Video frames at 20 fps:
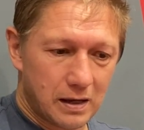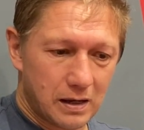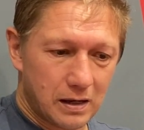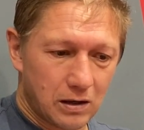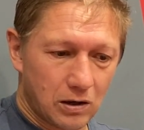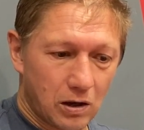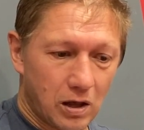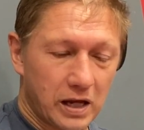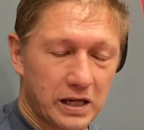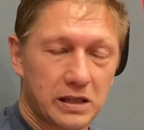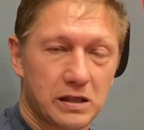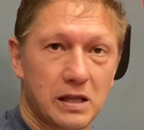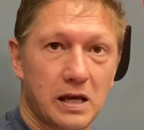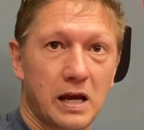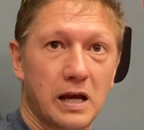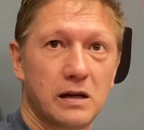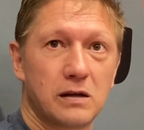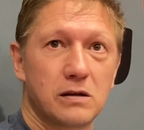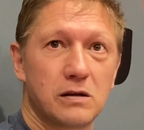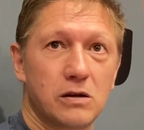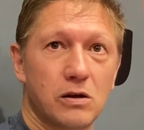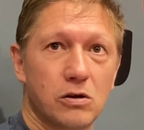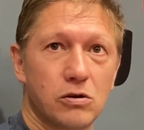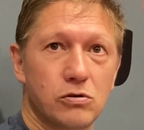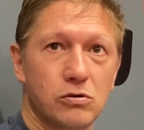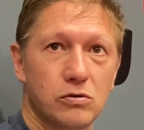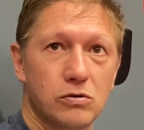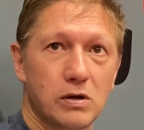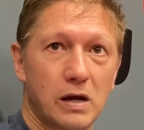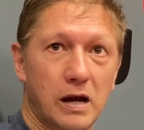like that,
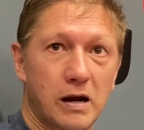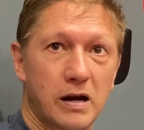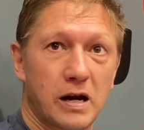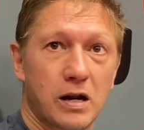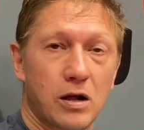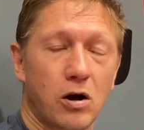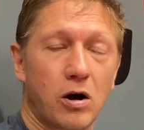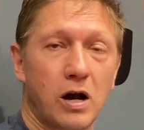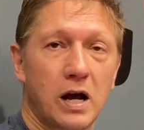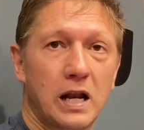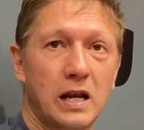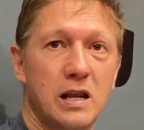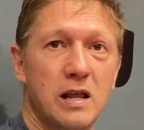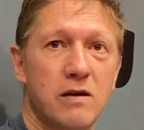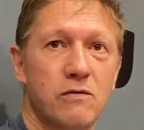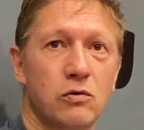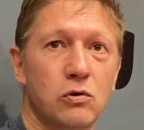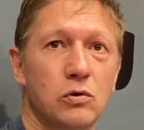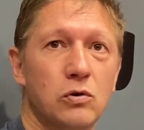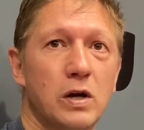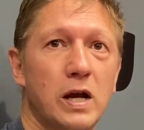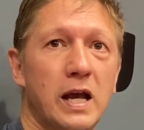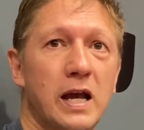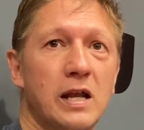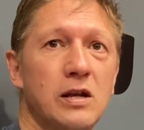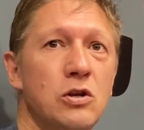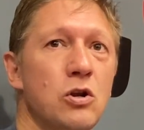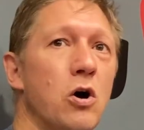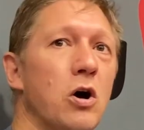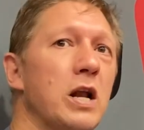who are at a high level,
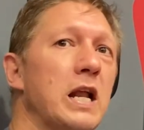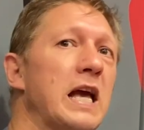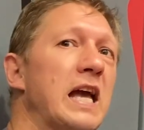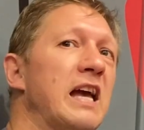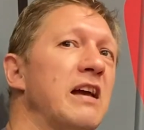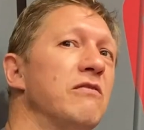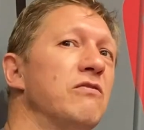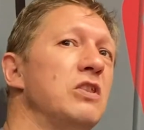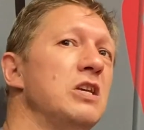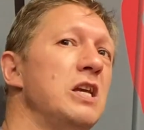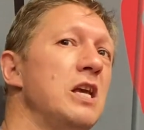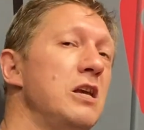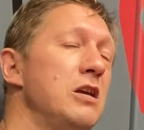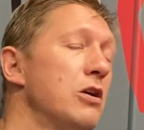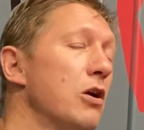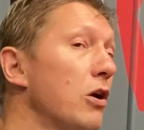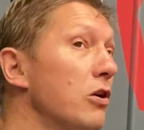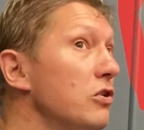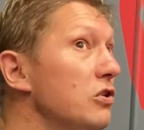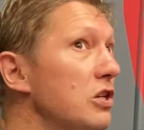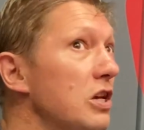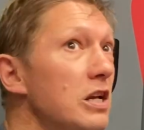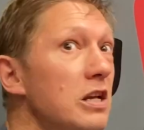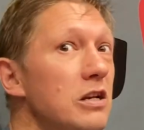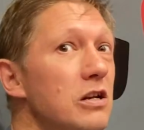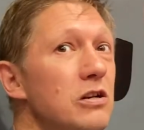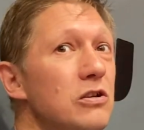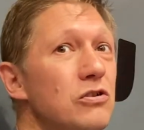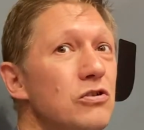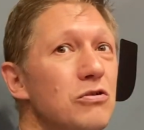and not have the egos get
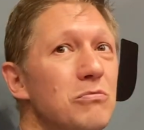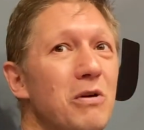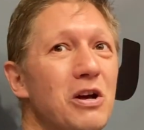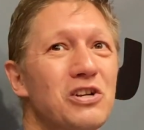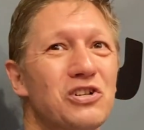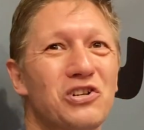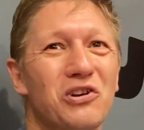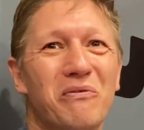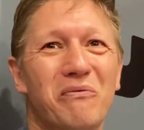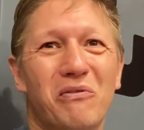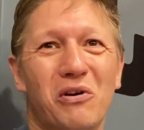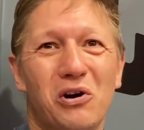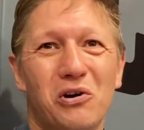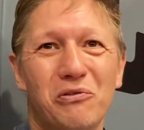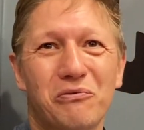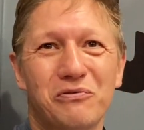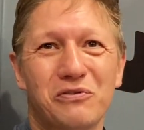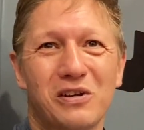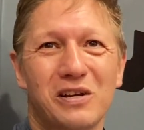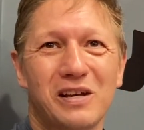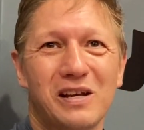too much involved.